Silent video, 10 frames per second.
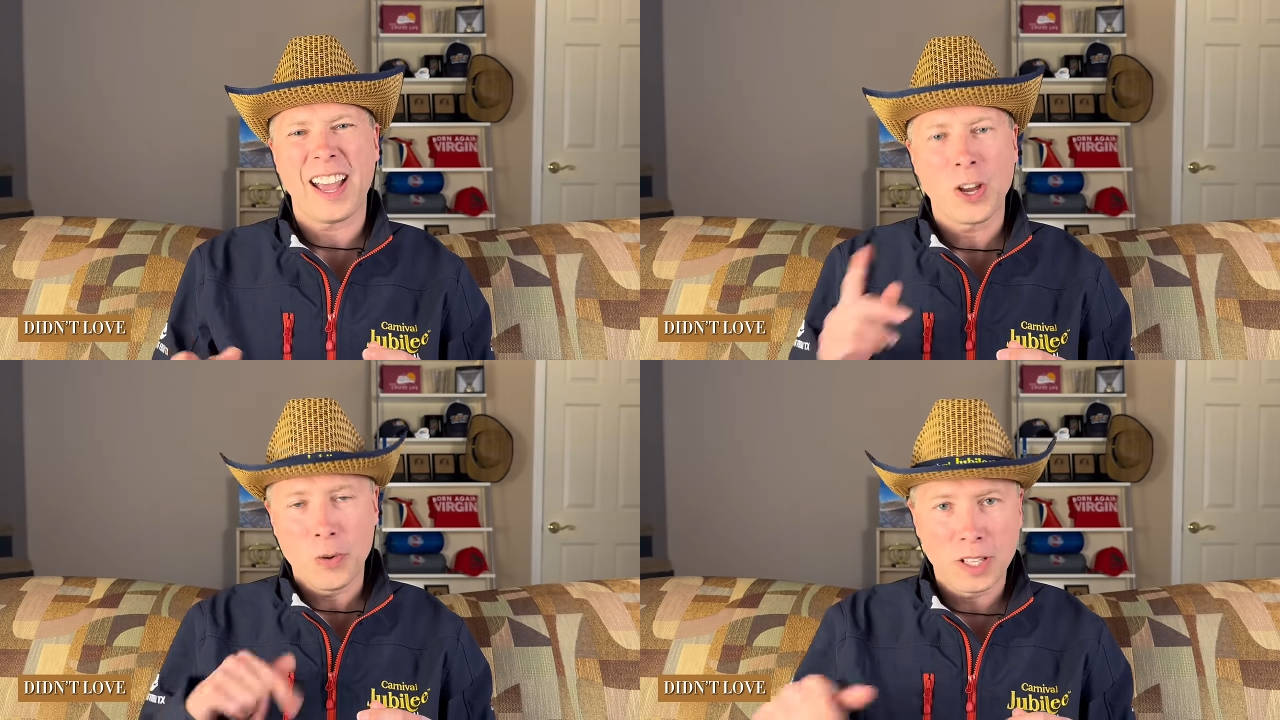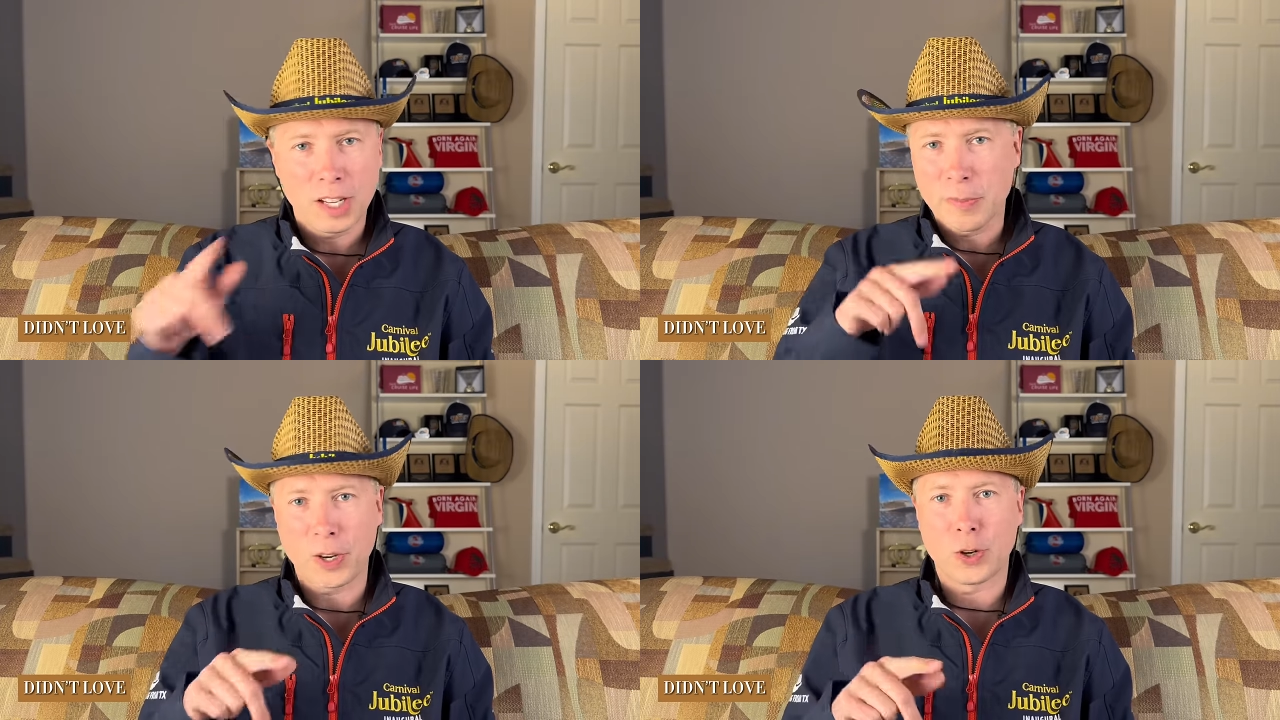and go a
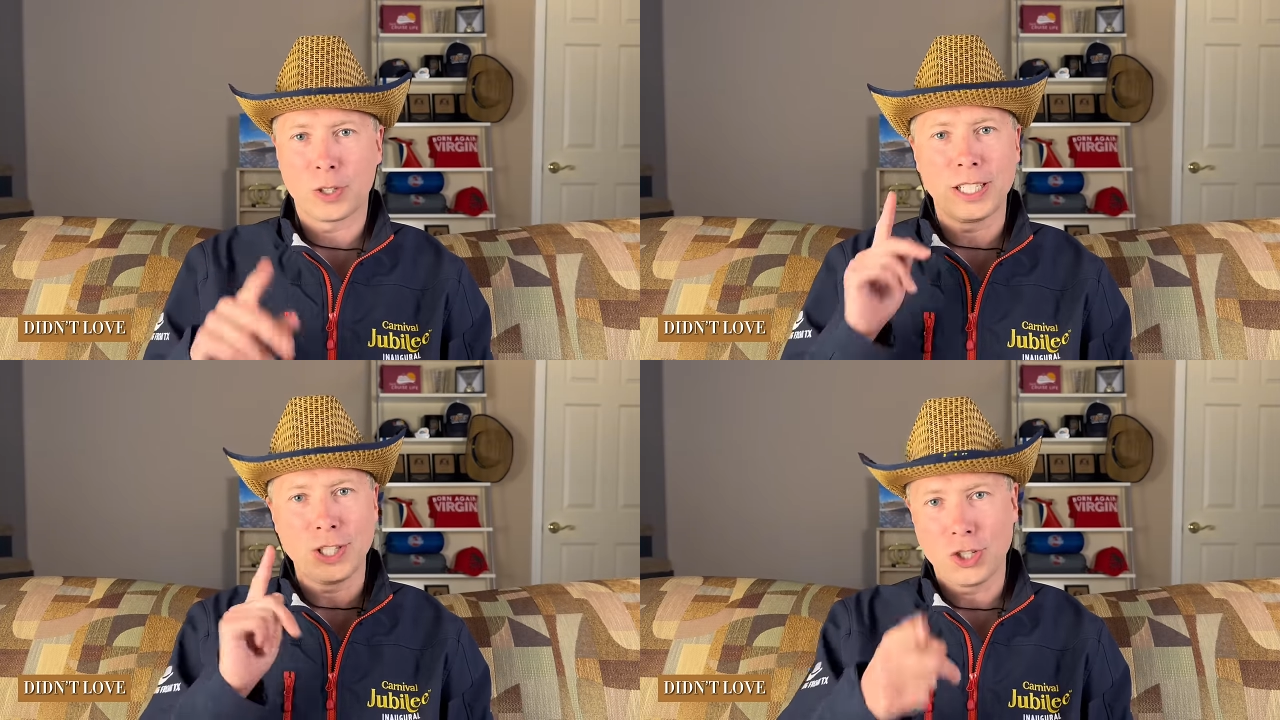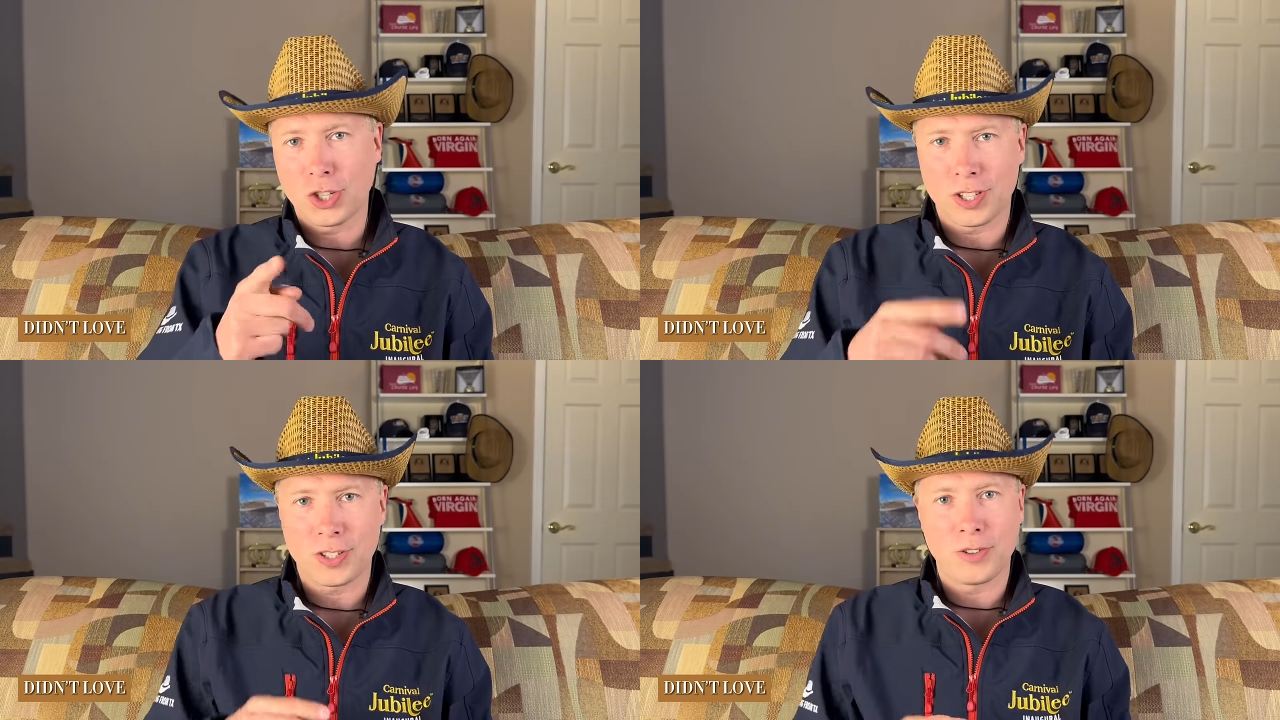little bit early
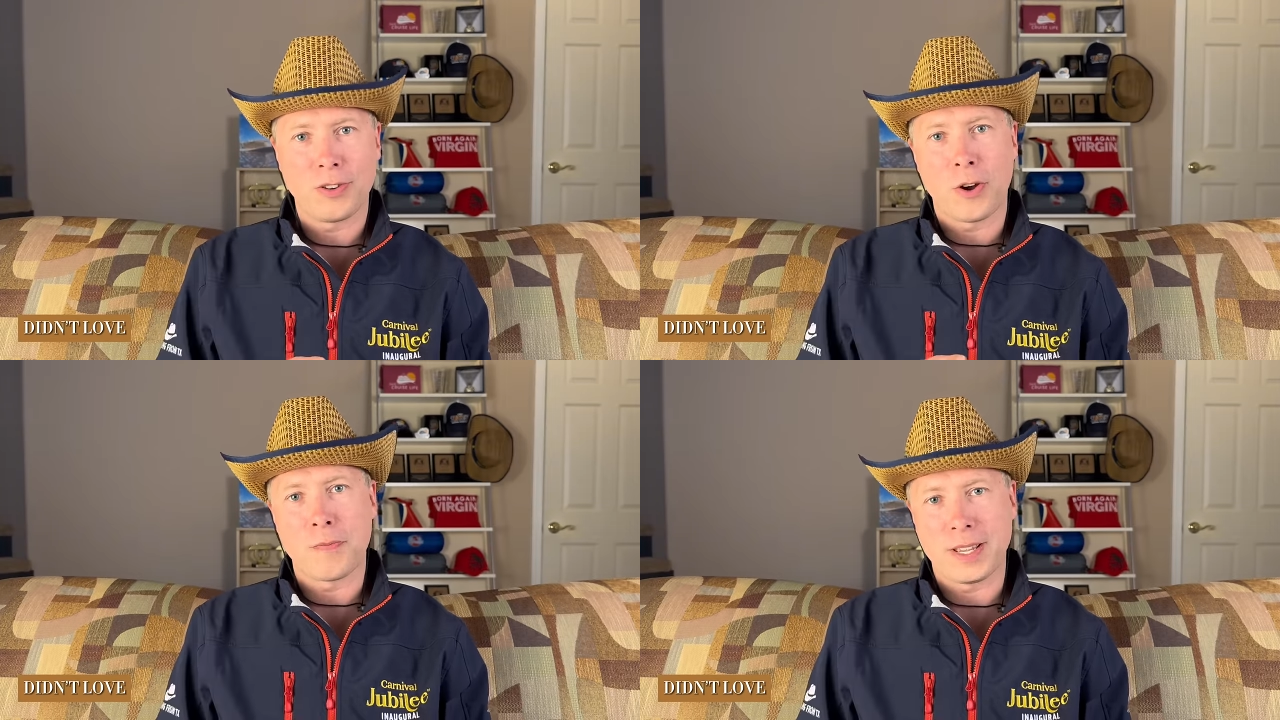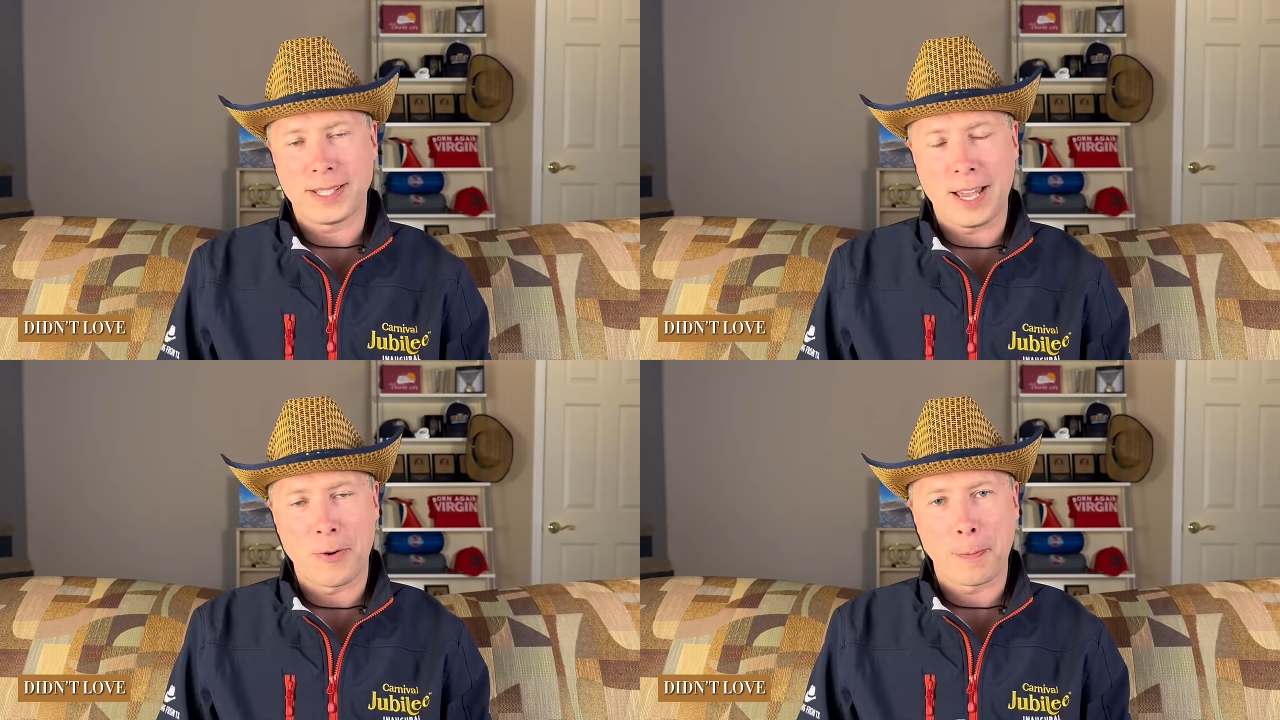just so you don't
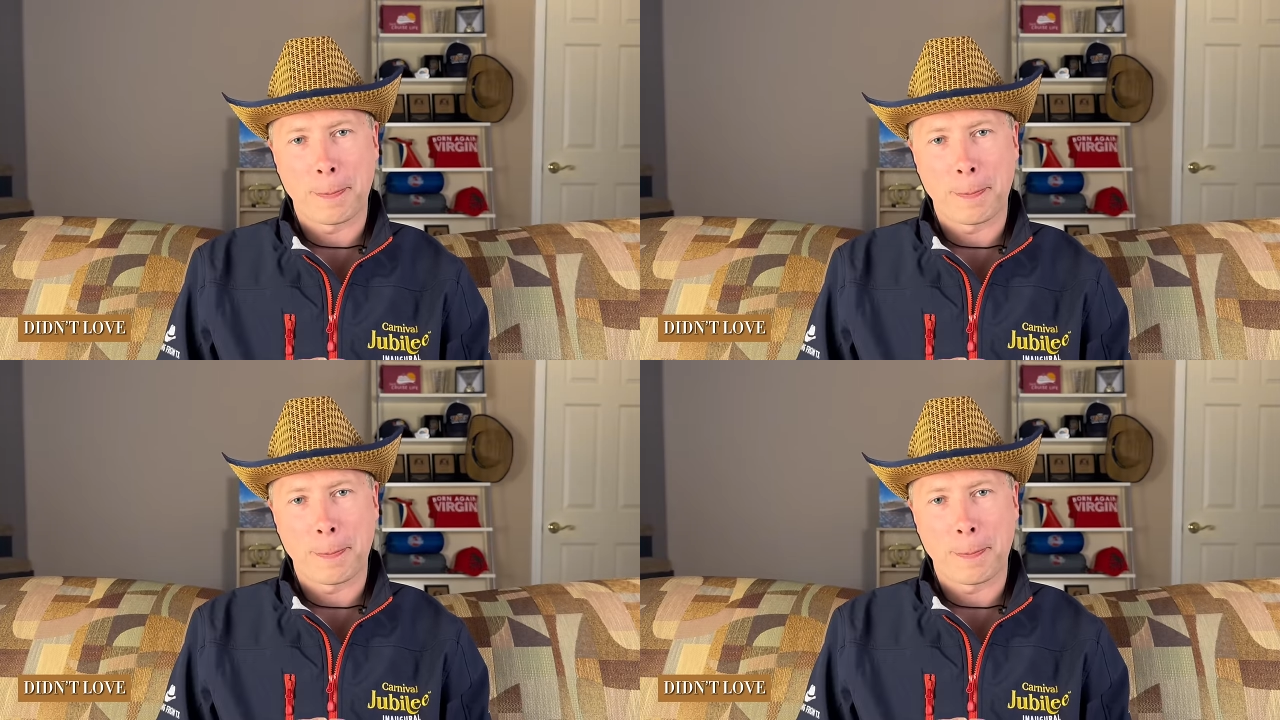miss out.